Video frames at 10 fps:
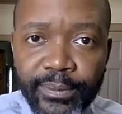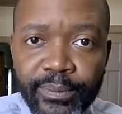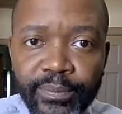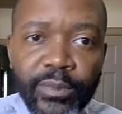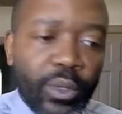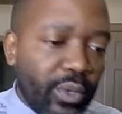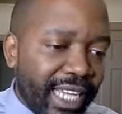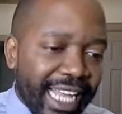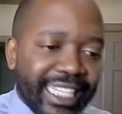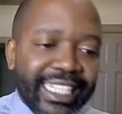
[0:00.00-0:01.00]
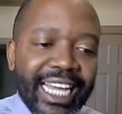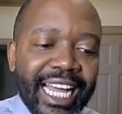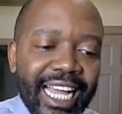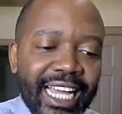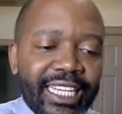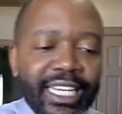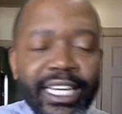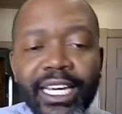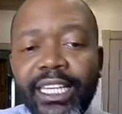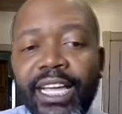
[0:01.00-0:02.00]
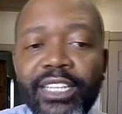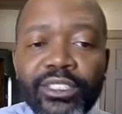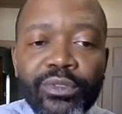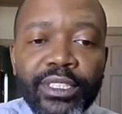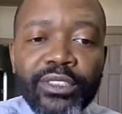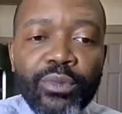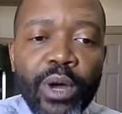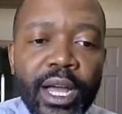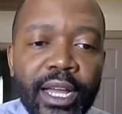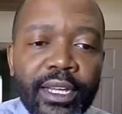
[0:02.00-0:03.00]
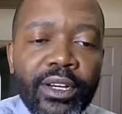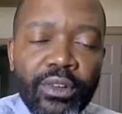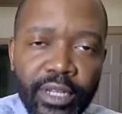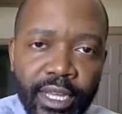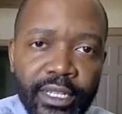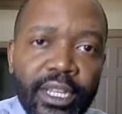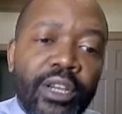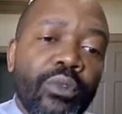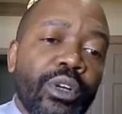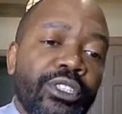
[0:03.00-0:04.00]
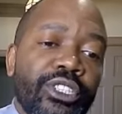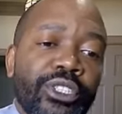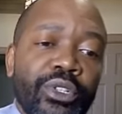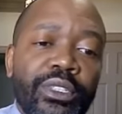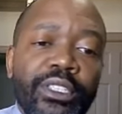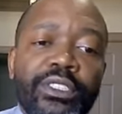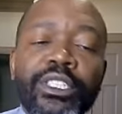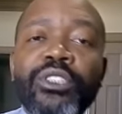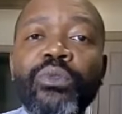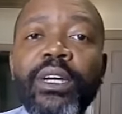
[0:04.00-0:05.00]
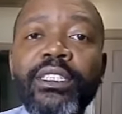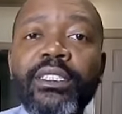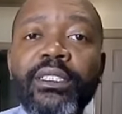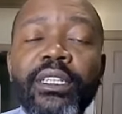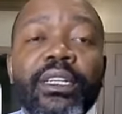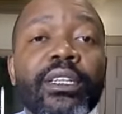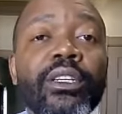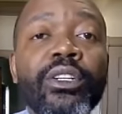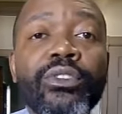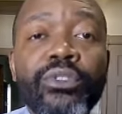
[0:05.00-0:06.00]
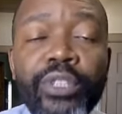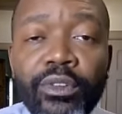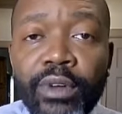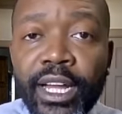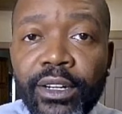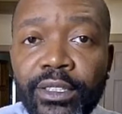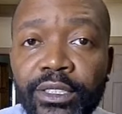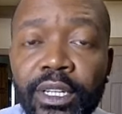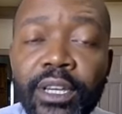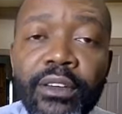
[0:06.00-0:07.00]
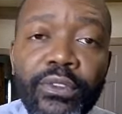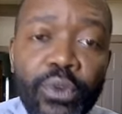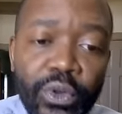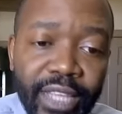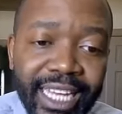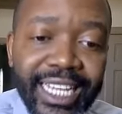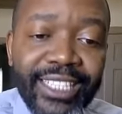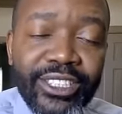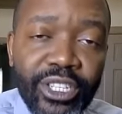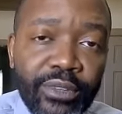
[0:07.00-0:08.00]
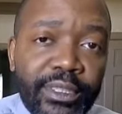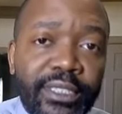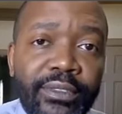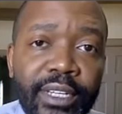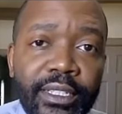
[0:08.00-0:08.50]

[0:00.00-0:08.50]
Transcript: We got denied, and that's the reason why. Okay? What you should do in this situation, look through your records for that in-service event.